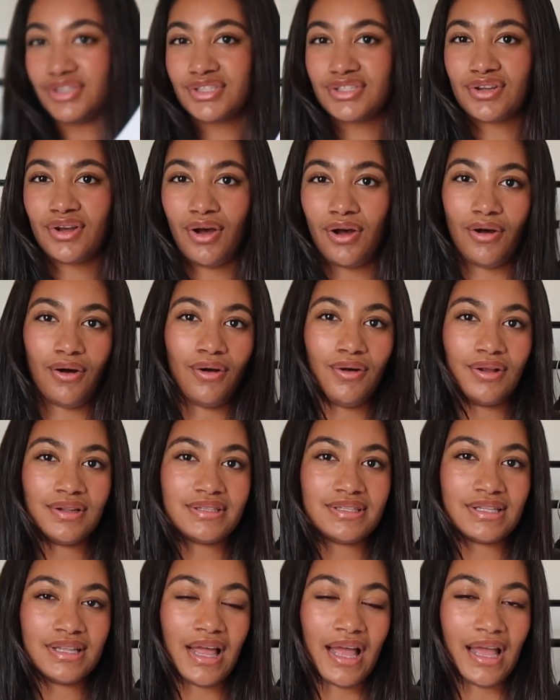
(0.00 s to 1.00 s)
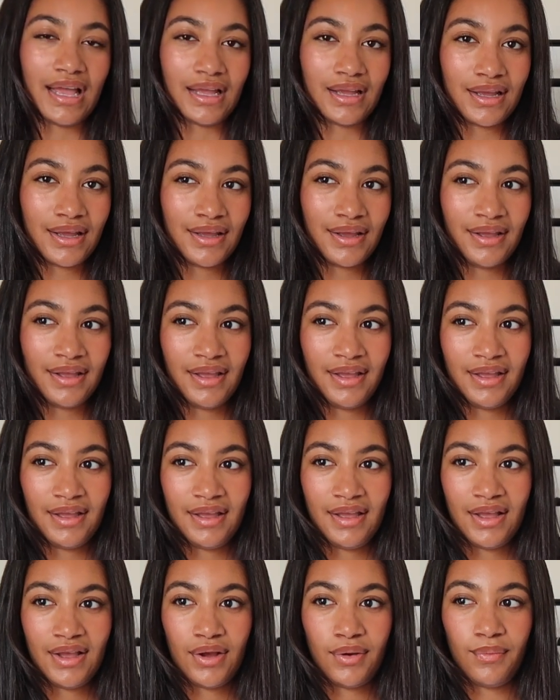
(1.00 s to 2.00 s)
just called like
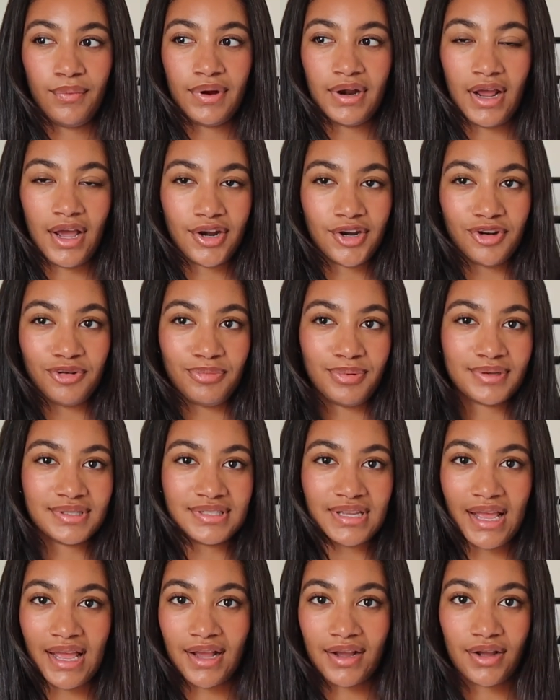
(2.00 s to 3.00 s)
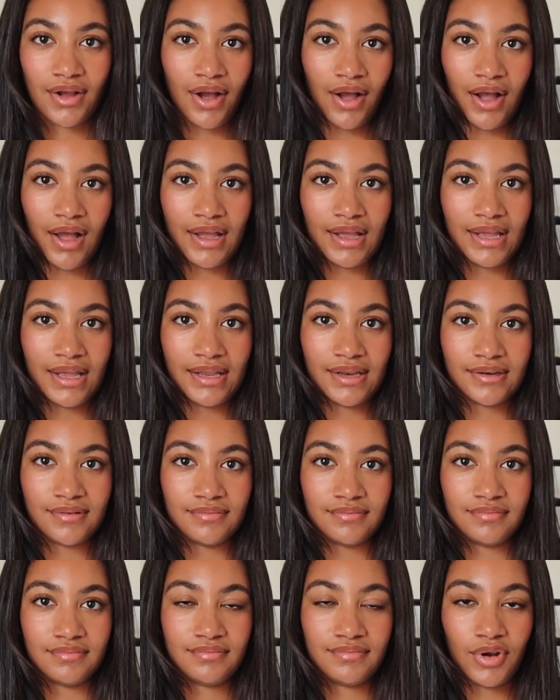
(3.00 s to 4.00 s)
100%
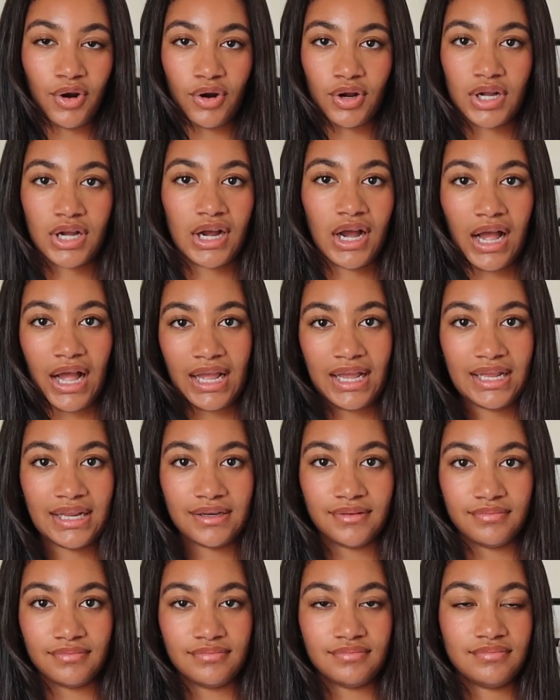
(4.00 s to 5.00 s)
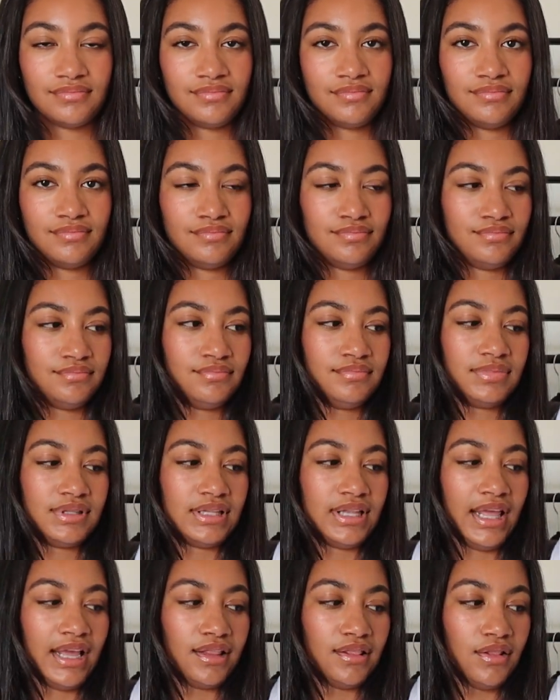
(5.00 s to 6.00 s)
cotton or cotton
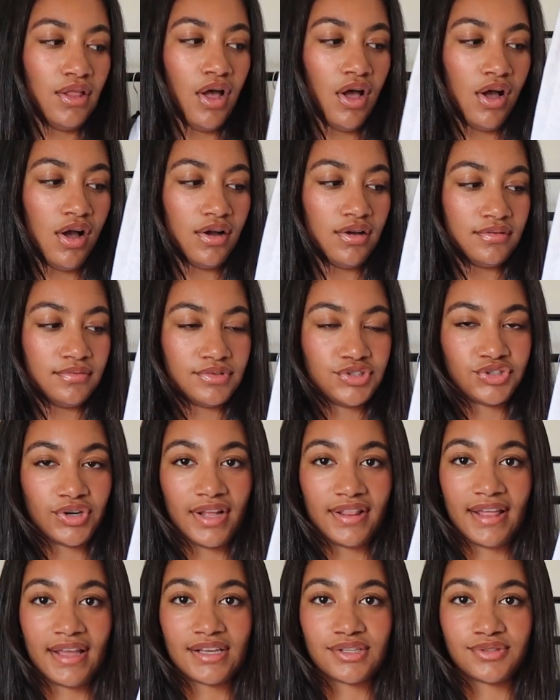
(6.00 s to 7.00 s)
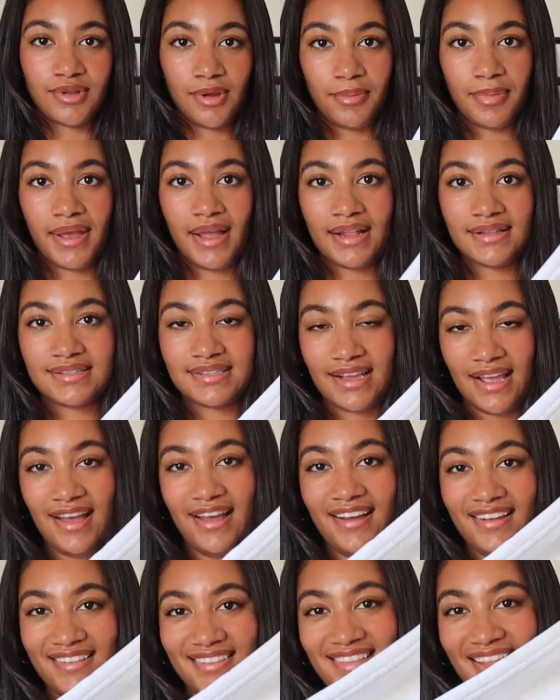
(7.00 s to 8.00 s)
like long straight leg sweatpants
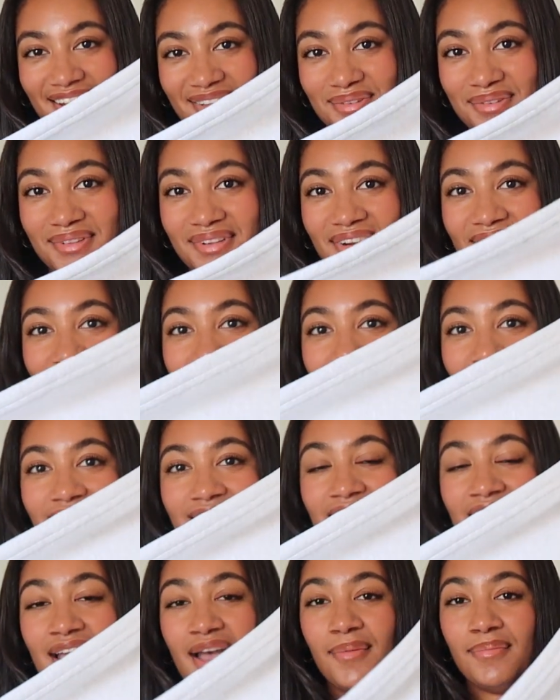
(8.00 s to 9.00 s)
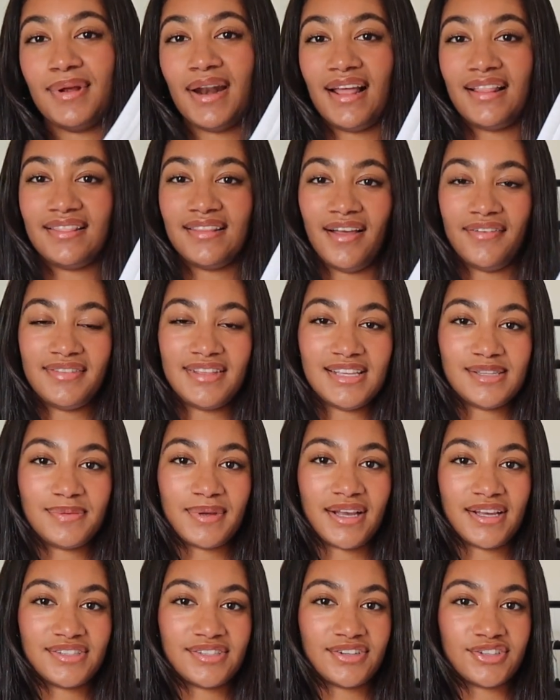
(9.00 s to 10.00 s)
yeah that's what they're called but i love these
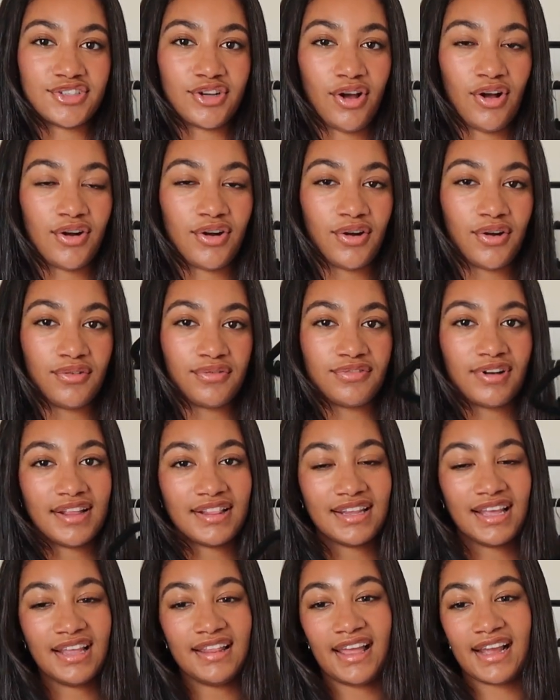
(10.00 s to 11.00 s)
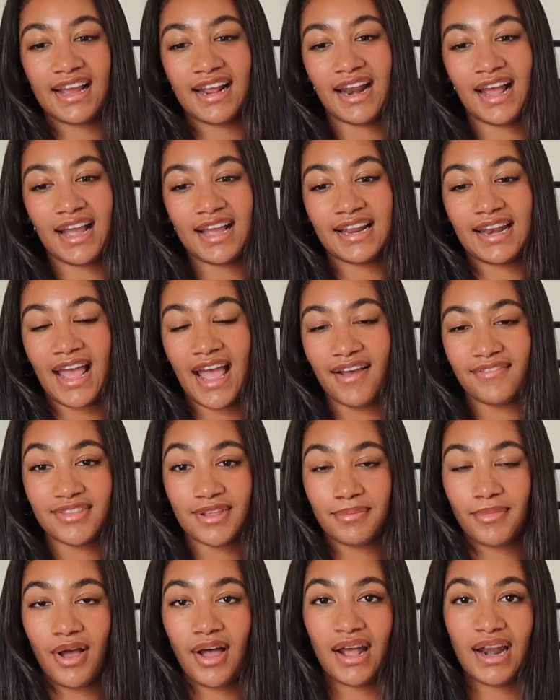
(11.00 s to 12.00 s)
because they're tall girl friendly like i can have
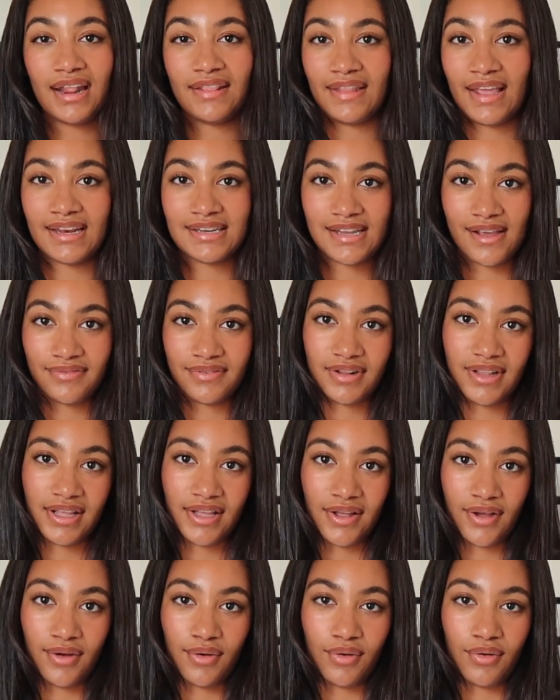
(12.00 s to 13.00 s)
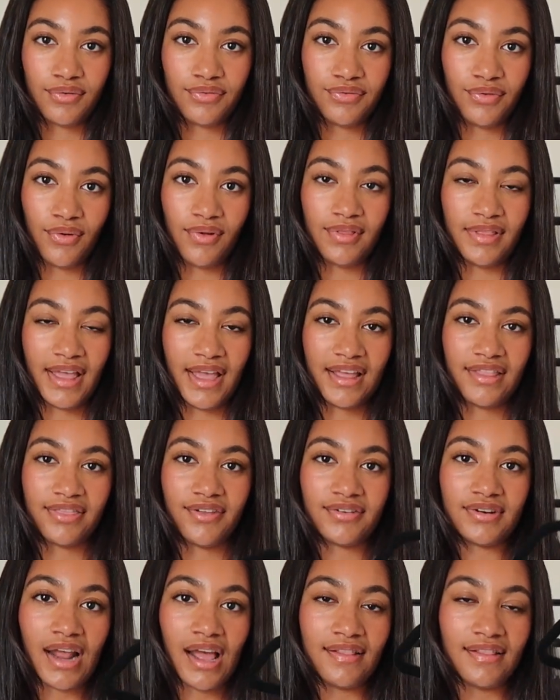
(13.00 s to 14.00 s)
them on and they definitely go full length
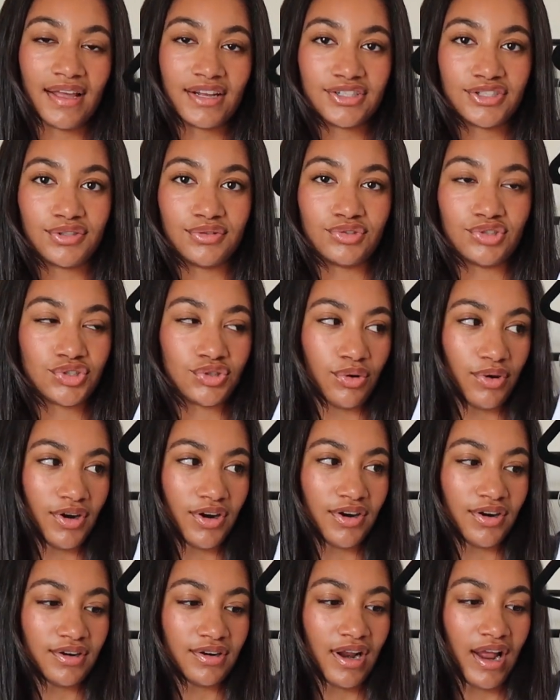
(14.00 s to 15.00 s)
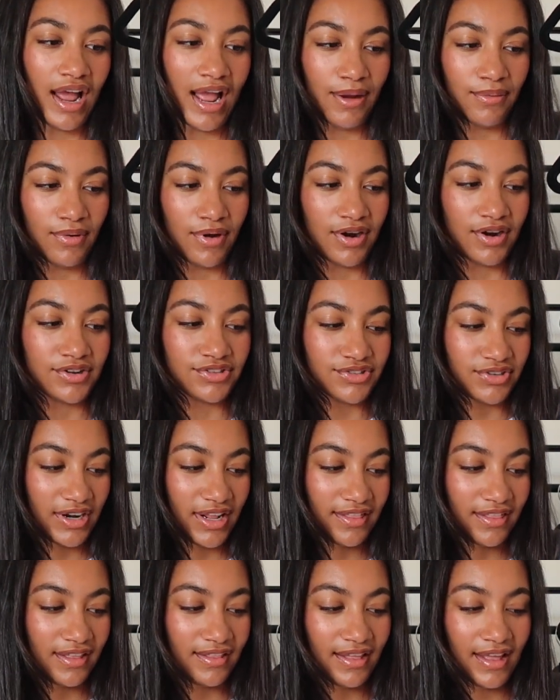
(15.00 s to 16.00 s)
they're not like too short or high waters or
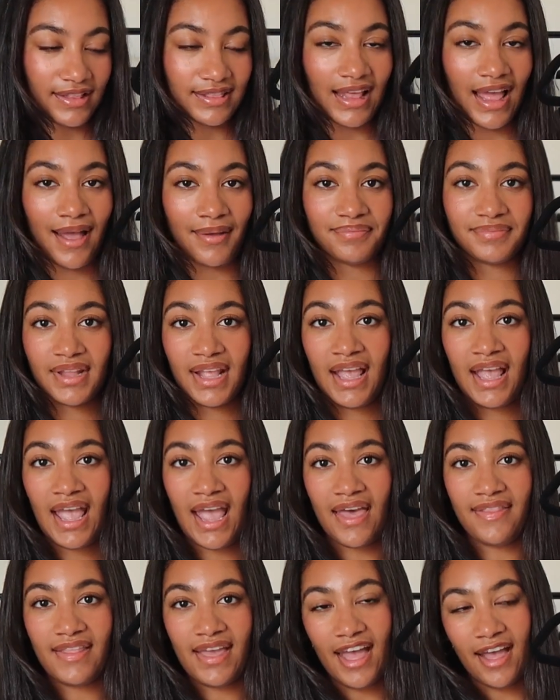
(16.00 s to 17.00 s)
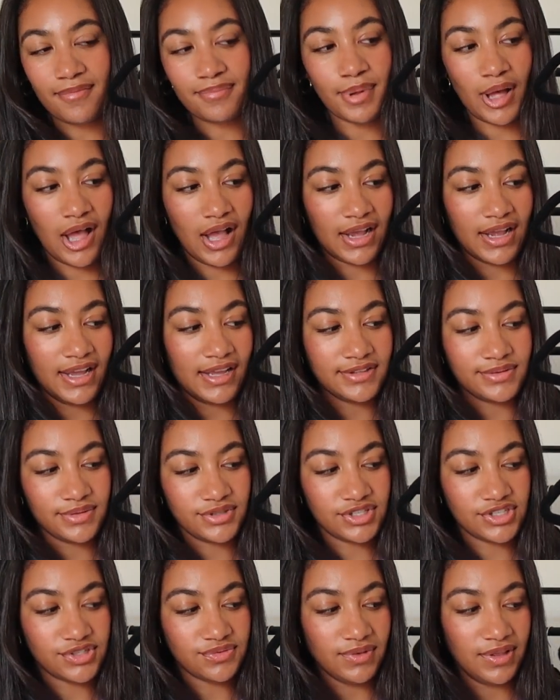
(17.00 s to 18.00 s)
anything like that and they have pockets
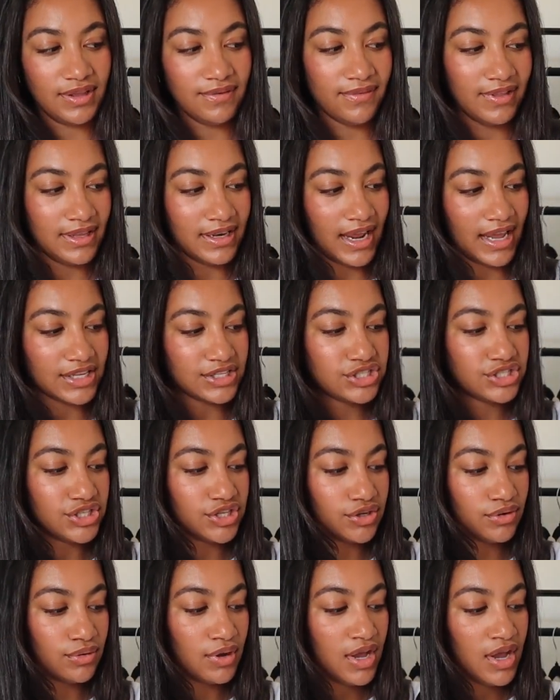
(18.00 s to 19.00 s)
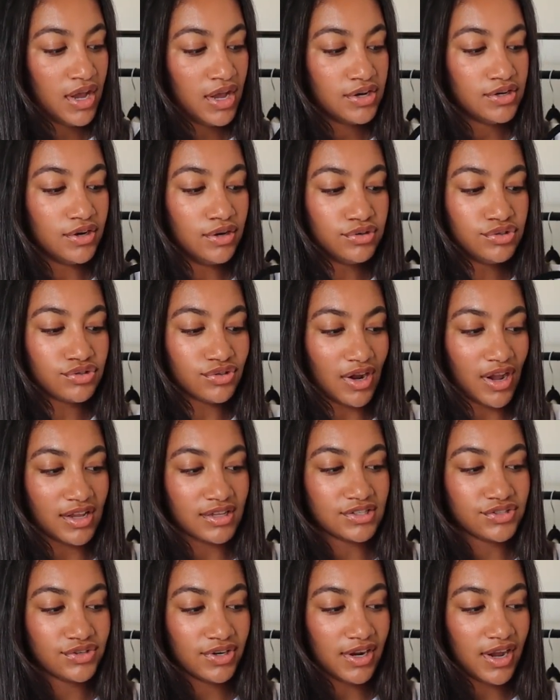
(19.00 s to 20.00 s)
which is really really nice too no
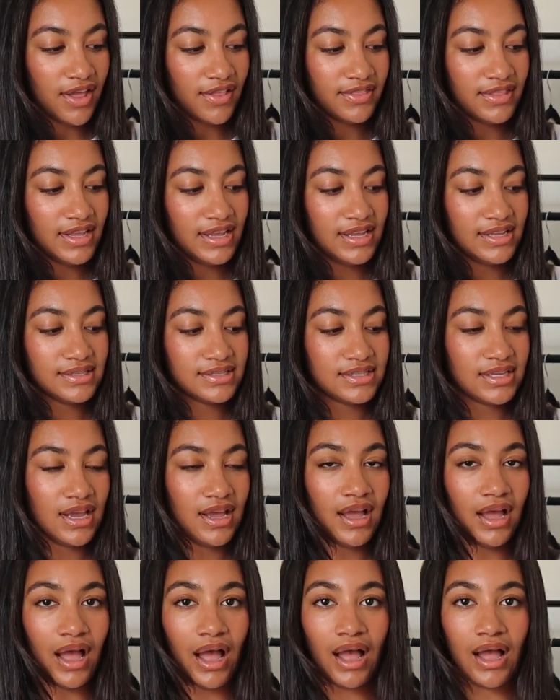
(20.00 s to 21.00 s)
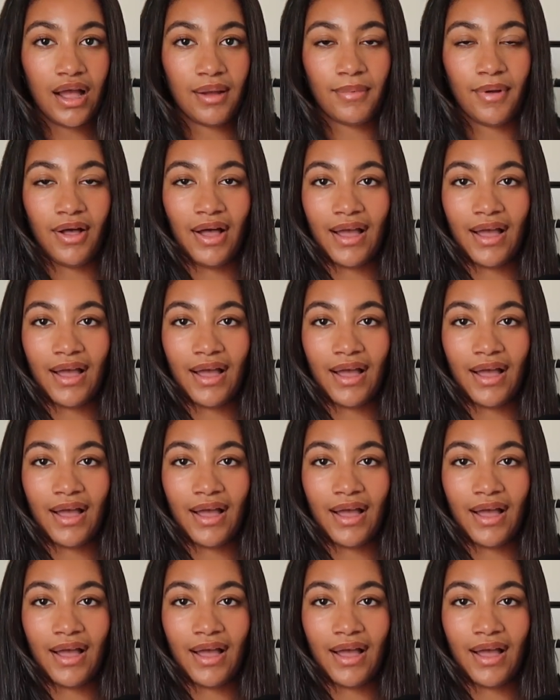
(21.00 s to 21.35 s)
drawstring on these um,